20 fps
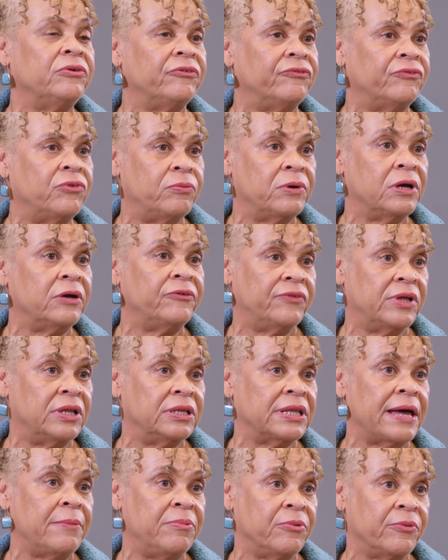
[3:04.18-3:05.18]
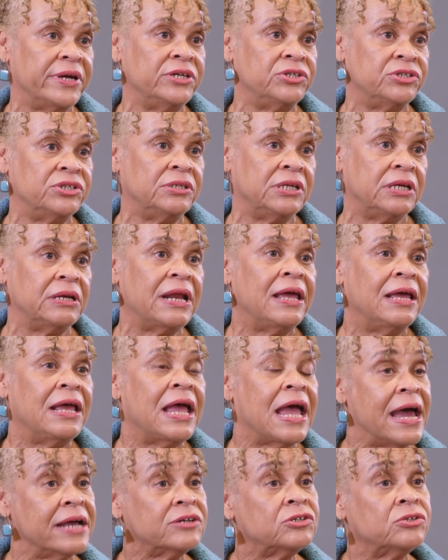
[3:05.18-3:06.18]
of collaboration and
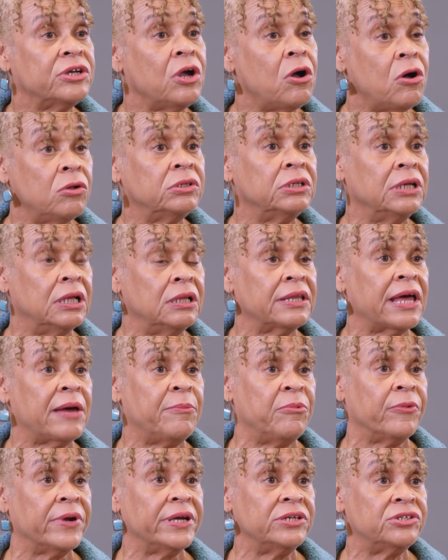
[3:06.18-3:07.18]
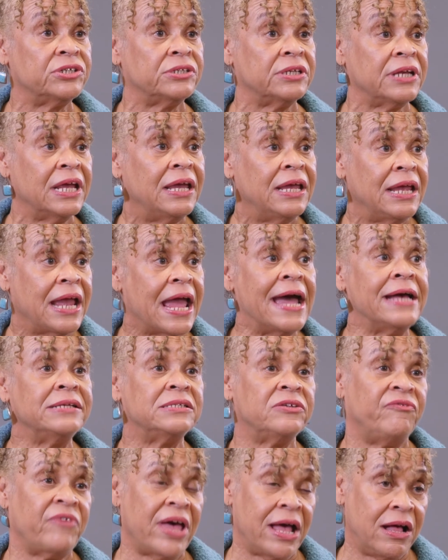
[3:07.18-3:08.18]
actually holding collaboration as
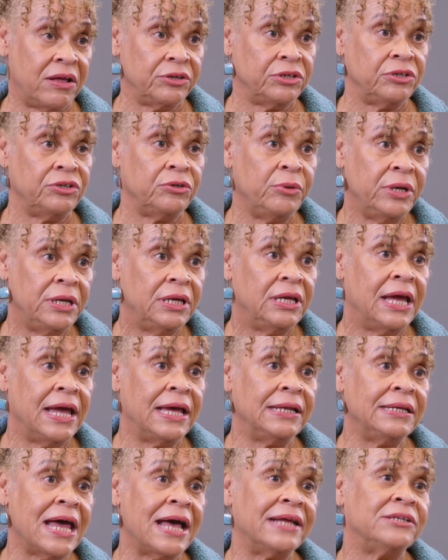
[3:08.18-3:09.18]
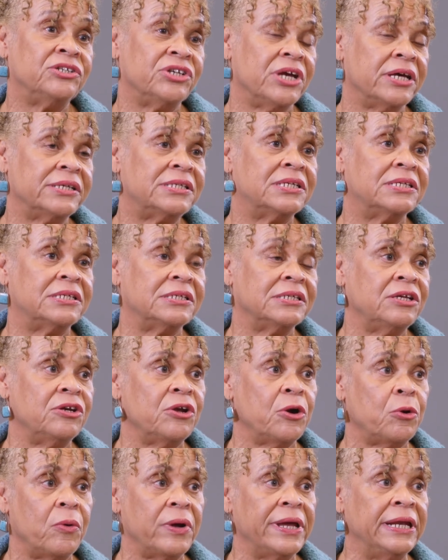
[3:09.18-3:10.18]
a value and not just,
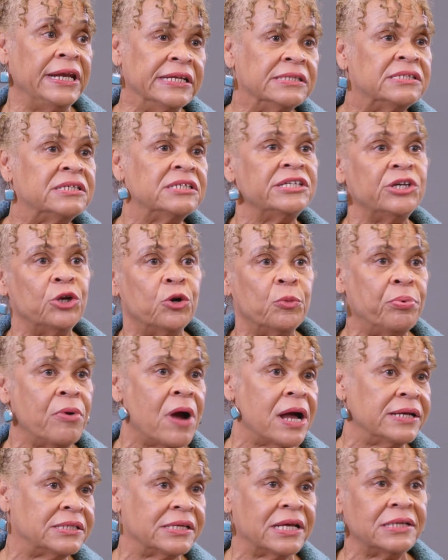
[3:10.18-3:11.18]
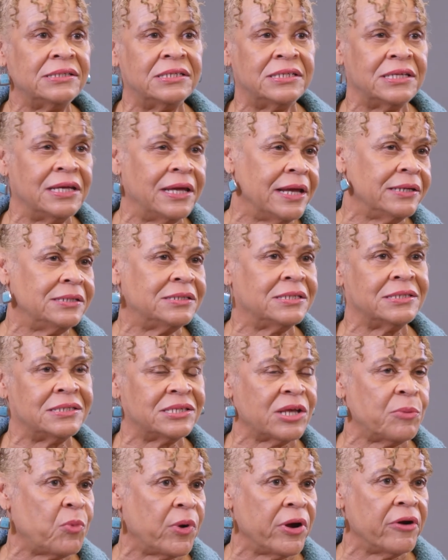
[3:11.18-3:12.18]
an incidental process to get to
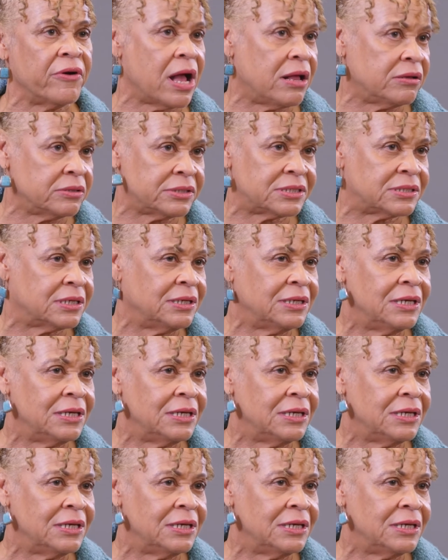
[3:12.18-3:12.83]
somewhere else.